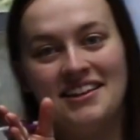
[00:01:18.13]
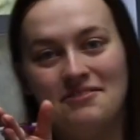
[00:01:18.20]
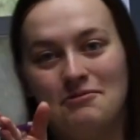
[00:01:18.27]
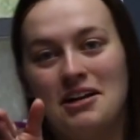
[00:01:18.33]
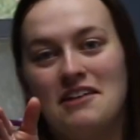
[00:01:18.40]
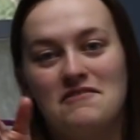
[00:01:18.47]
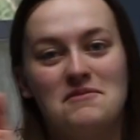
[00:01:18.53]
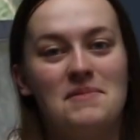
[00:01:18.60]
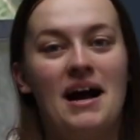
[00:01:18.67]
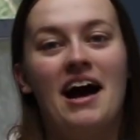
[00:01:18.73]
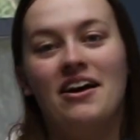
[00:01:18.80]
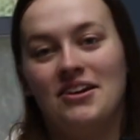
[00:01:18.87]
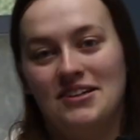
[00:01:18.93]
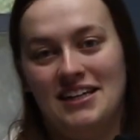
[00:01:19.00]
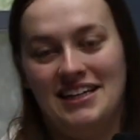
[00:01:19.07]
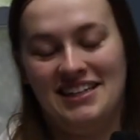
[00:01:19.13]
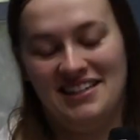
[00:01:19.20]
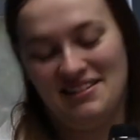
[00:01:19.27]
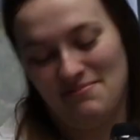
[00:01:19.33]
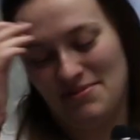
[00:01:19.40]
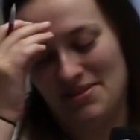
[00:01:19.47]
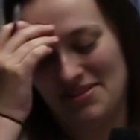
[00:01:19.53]
whatever pattern I end
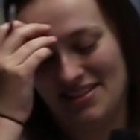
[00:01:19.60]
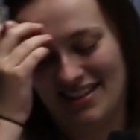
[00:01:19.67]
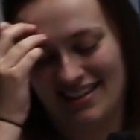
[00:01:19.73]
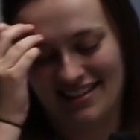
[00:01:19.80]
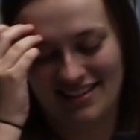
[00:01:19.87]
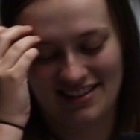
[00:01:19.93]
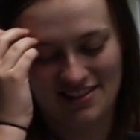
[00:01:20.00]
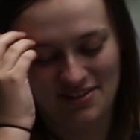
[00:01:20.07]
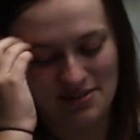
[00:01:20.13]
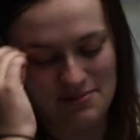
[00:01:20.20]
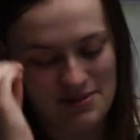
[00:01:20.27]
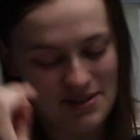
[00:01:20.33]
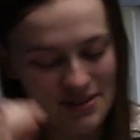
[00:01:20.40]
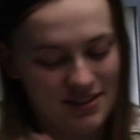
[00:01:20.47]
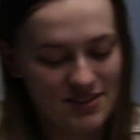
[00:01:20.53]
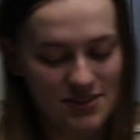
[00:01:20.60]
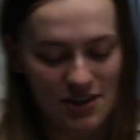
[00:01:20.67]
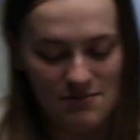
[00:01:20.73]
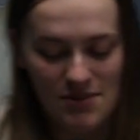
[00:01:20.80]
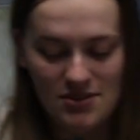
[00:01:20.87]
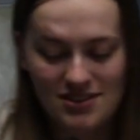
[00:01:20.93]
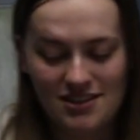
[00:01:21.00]
up using in the description. So I'm
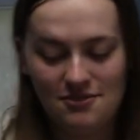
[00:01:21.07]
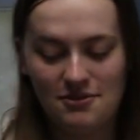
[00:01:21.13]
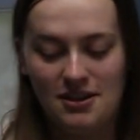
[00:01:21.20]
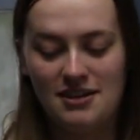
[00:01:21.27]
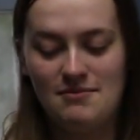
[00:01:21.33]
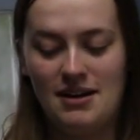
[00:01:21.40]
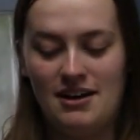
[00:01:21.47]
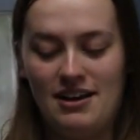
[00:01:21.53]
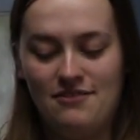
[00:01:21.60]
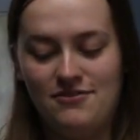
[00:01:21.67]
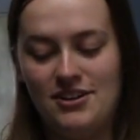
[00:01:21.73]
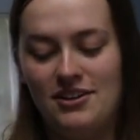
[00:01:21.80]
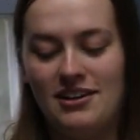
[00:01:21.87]
mostly worried about figuring